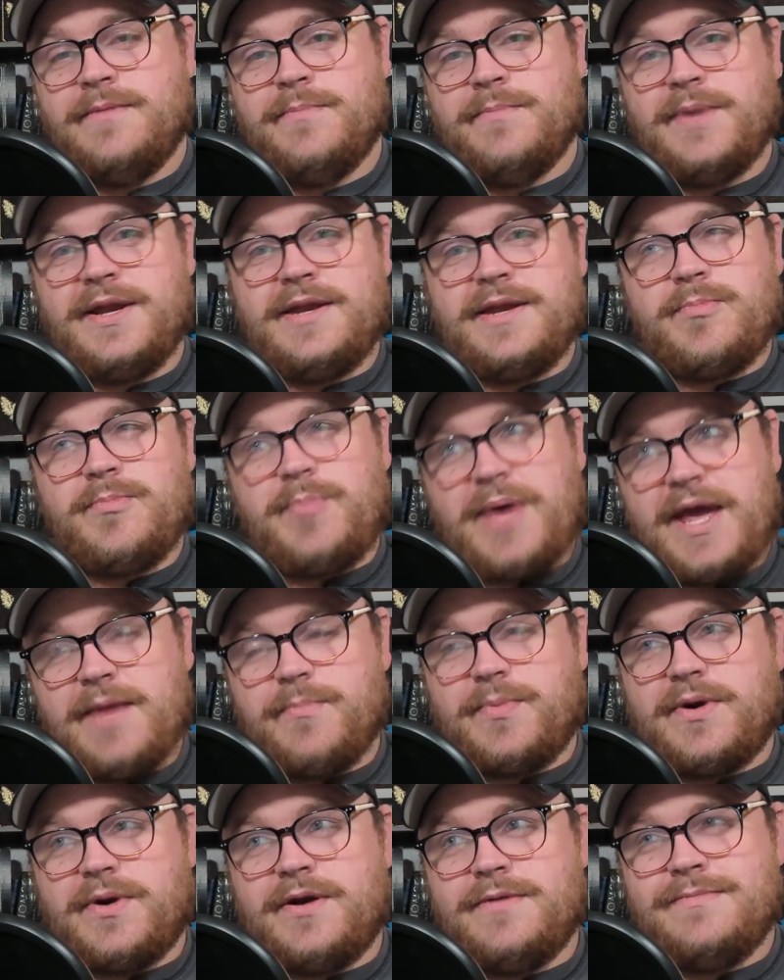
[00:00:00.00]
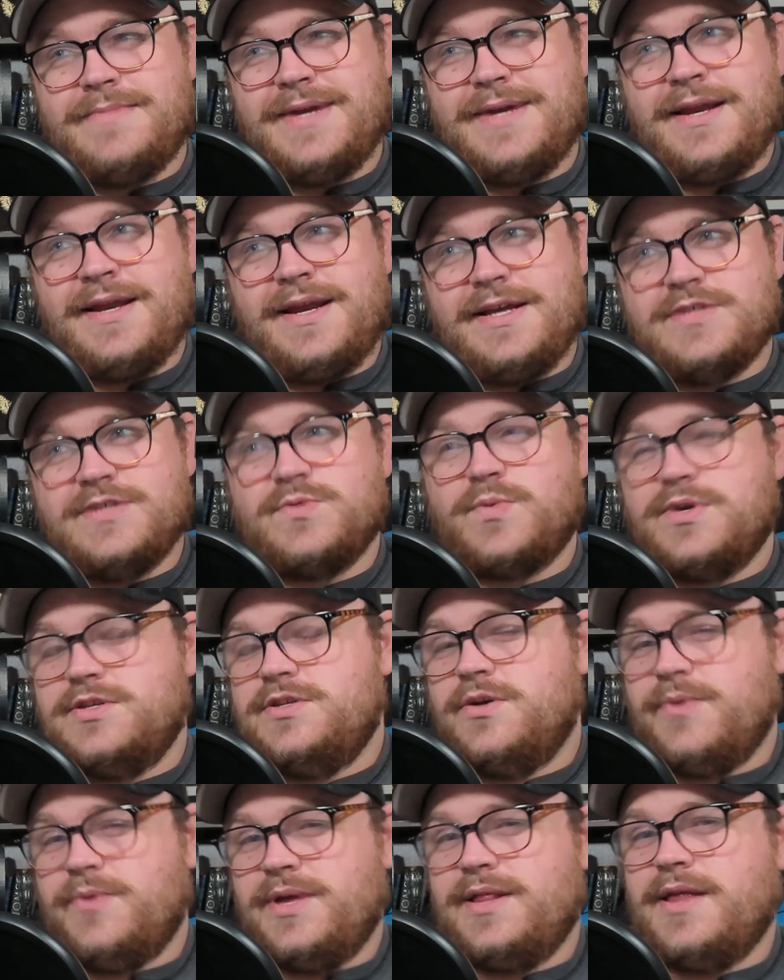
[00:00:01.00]
But in paper, it is worth
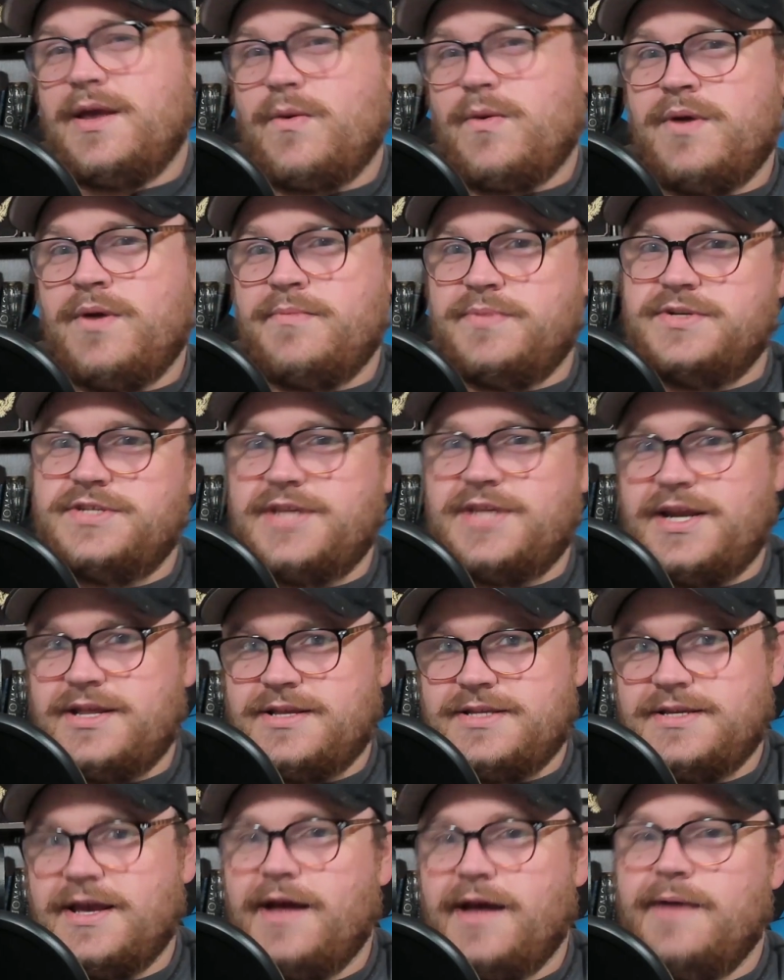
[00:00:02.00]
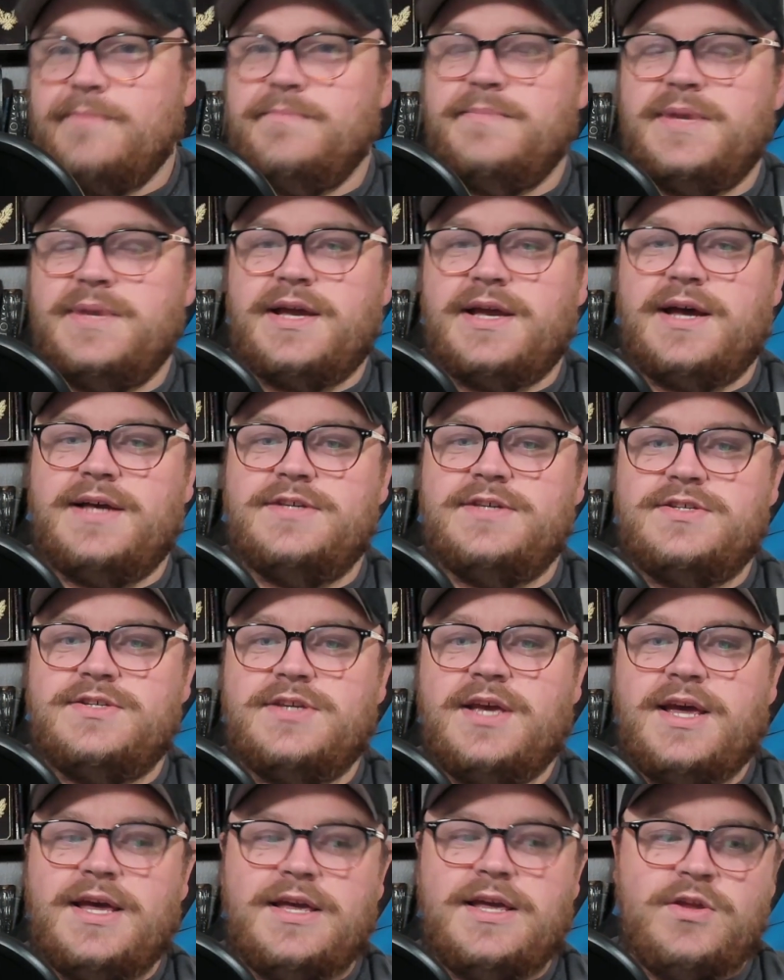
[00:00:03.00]
doing like 1% of the time because
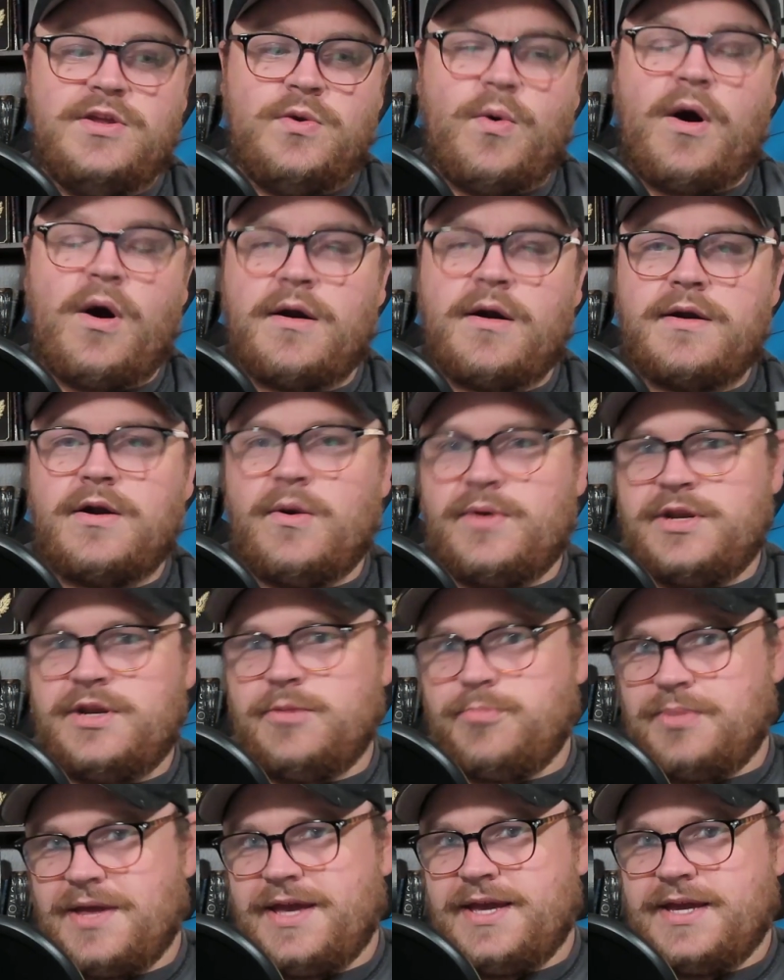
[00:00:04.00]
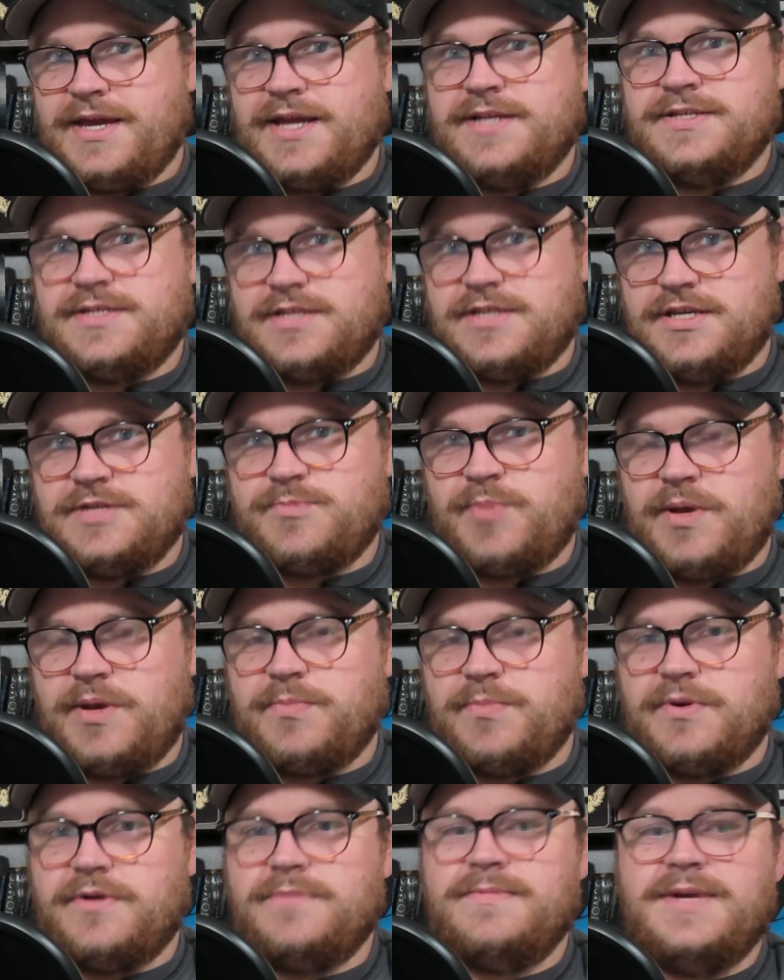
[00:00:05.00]
you are going to play against these
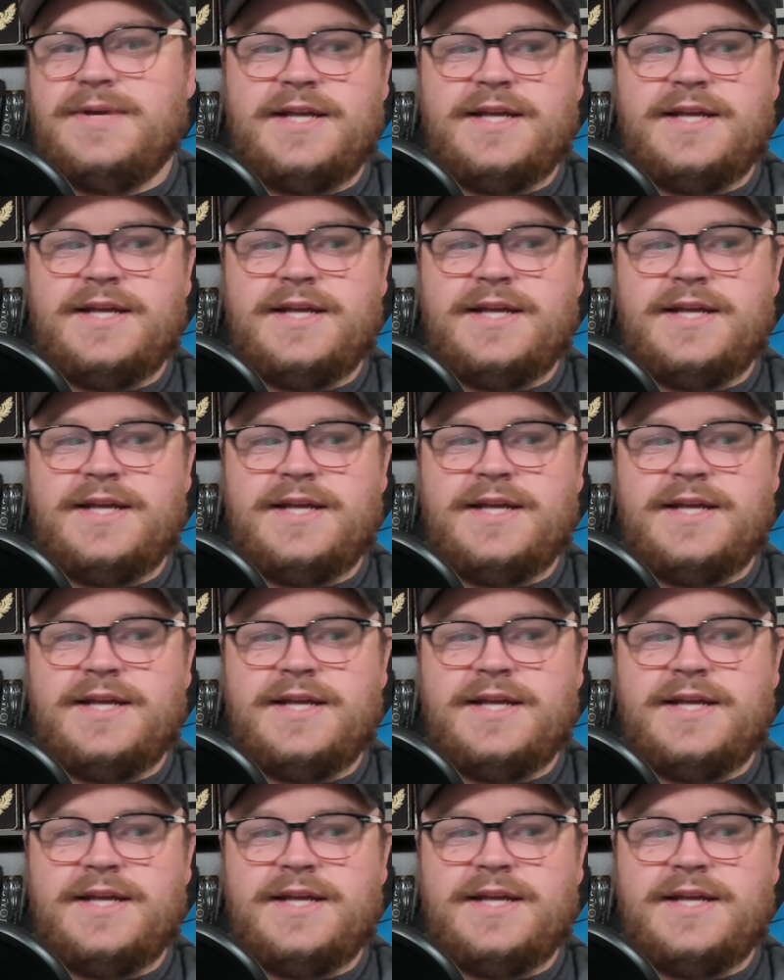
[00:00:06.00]
people.